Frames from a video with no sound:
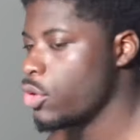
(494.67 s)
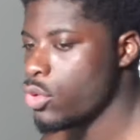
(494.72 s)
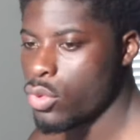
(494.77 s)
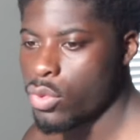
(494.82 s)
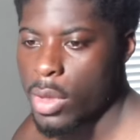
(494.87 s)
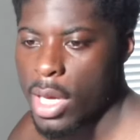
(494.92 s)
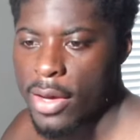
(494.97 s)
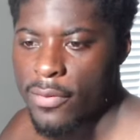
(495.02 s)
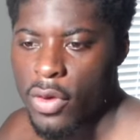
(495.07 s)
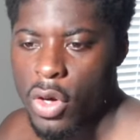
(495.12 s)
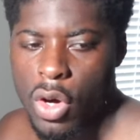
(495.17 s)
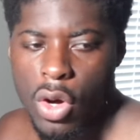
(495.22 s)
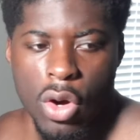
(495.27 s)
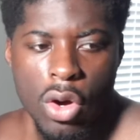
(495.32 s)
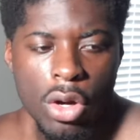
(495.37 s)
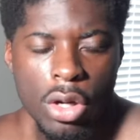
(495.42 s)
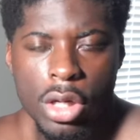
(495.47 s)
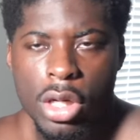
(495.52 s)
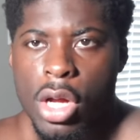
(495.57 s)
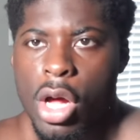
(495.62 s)
do have a
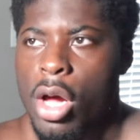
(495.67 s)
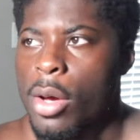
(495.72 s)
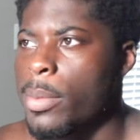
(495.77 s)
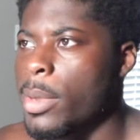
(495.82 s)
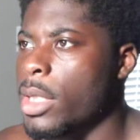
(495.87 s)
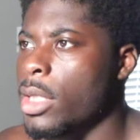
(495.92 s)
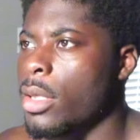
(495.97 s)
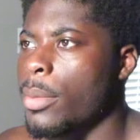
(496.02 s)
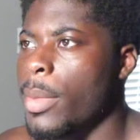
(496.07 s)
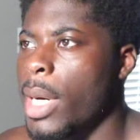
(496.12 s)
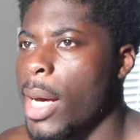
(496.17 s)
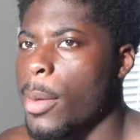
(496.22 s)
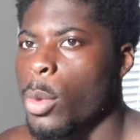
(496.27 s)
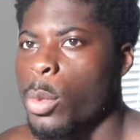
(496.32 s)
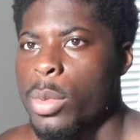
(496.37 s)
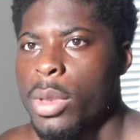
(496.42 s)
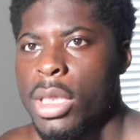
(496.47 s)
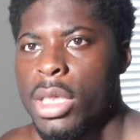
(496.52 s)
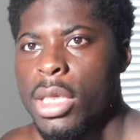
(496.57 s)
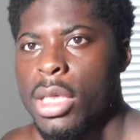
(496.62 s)
hard copy of the Bible,
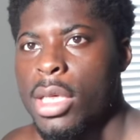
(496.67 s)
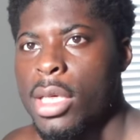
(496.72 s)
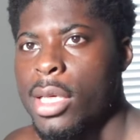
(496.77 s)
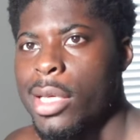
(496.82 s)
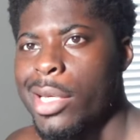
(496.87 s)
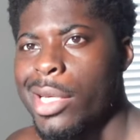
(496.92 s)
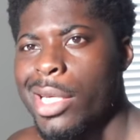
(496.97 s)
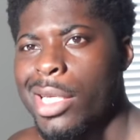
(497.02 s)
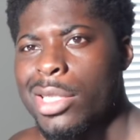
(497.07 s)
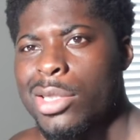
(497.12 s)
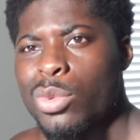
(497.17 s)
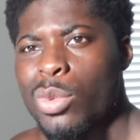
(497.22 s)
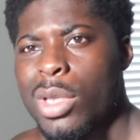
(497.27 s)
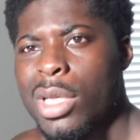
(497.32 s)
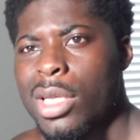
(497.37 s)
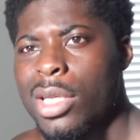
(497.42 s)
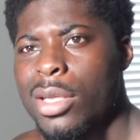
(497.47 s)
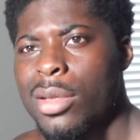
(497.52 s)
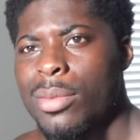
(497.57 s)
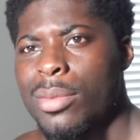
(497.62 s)
but it's
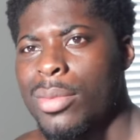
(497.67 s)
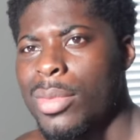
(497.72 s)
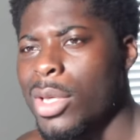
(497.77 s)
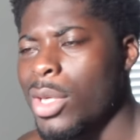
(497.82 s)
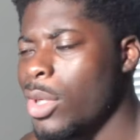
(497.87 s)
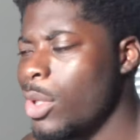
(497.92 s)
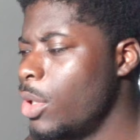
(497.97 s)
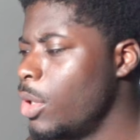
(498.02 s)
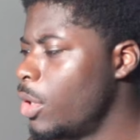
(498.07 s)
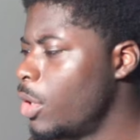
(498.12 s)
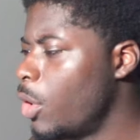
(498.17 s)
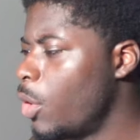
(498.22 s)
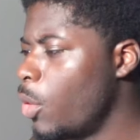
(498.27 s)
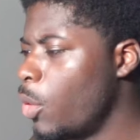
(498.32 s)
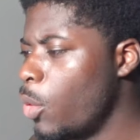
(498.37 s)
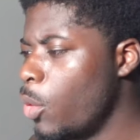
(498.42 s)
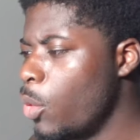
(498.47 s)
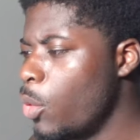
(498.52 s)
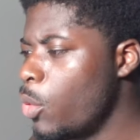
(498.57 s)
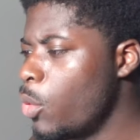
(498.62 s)
one of them
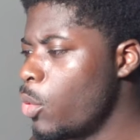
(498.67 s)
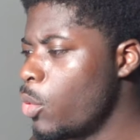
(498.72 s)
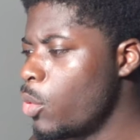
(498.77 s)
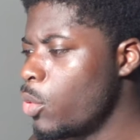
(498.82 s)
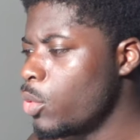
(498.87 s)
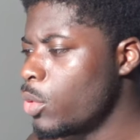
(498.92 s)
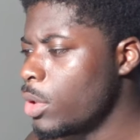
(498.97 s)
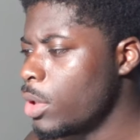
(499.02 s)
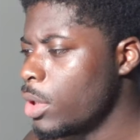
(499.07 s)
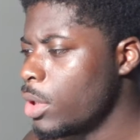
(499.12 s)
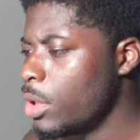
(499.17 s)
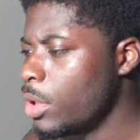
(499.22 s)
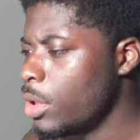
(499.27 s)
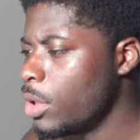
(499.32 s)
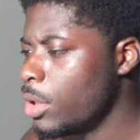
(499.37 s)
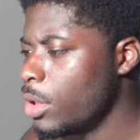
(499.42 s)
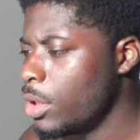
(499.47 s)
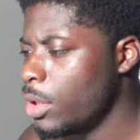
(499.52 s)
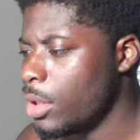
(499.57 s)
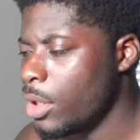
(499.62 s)
old
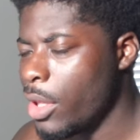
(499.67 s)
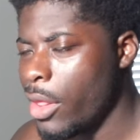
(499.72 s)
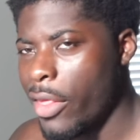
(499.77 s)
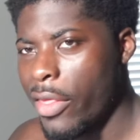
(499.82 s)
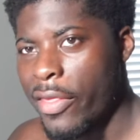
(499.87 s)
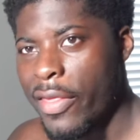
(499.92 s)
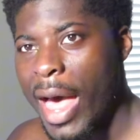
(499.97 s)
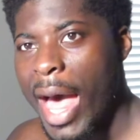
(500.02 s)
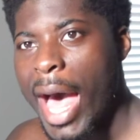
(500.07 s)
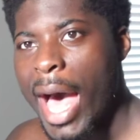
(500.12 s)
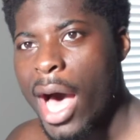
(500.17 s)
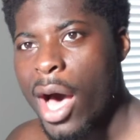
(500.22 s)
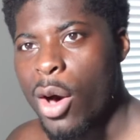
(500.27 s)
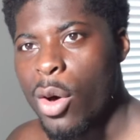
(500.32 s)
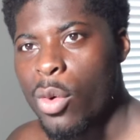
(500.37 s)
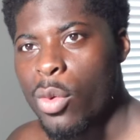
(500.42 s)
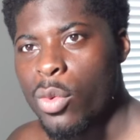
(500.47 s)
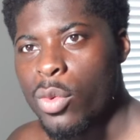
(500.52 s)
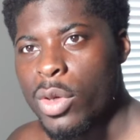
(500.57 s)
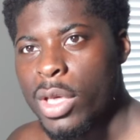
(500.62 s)

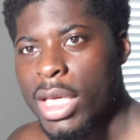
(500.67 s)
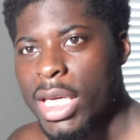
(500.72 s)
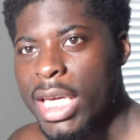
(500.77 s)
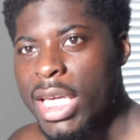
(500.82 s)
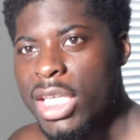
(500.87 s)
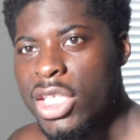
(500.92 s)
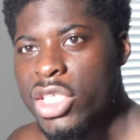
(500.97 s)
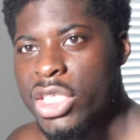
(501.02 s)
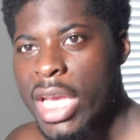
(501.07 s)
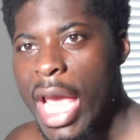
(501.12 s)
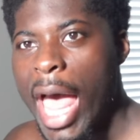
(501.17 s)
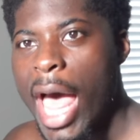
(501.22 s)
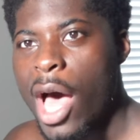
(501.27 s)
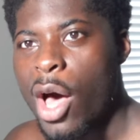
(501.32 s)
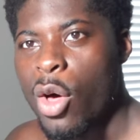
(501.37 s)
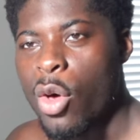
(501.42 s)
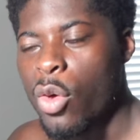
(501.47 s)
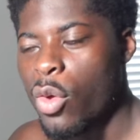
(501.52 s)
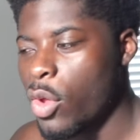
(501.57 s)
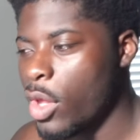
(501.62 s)
thou, he
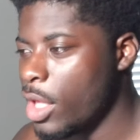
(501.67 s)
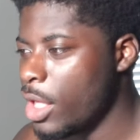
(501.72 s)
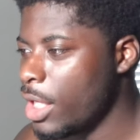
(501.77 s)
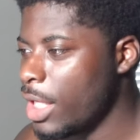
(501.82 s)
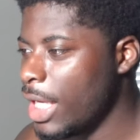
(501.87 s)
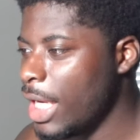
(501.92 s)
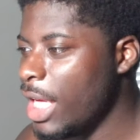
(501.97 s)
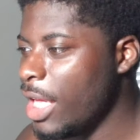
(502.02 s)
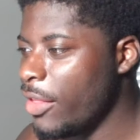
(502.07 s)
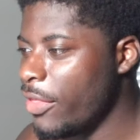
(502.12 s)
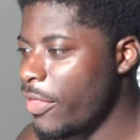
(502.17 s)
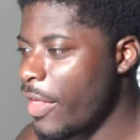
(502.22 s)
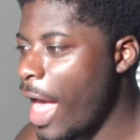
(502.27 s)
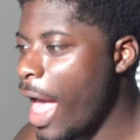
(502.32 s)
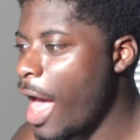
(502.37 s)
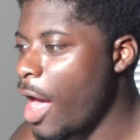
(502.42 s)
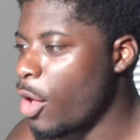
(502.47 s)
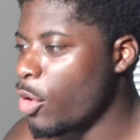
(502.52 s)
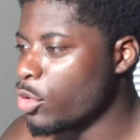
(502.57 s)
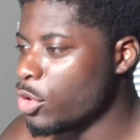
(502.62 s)
shall, he
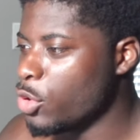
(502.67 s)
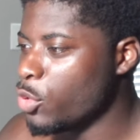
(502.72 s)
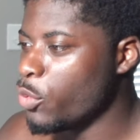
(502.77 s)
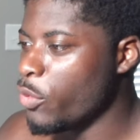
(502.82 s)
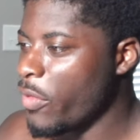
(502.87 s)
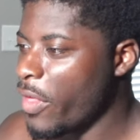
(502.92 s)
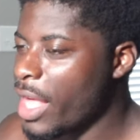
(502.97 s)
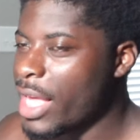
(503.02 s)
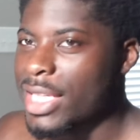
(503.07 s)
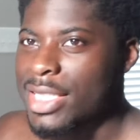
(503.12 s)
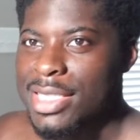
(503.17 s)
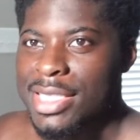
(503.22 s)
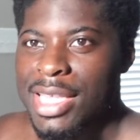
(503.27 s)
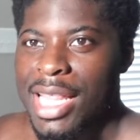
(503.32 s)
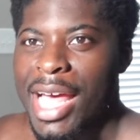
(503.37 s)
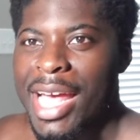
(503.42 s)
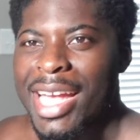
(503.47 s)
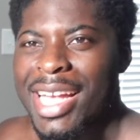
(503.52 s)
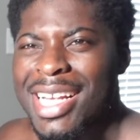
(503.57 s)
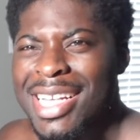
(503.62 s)
thou do this.
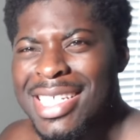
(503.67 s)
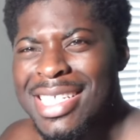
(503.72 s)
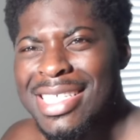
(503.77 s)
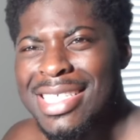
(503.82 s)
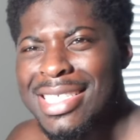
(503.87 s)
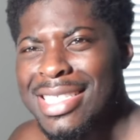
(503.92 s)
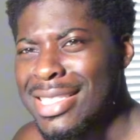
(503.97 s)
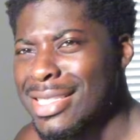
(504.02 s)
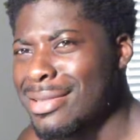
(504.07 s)
Like uh,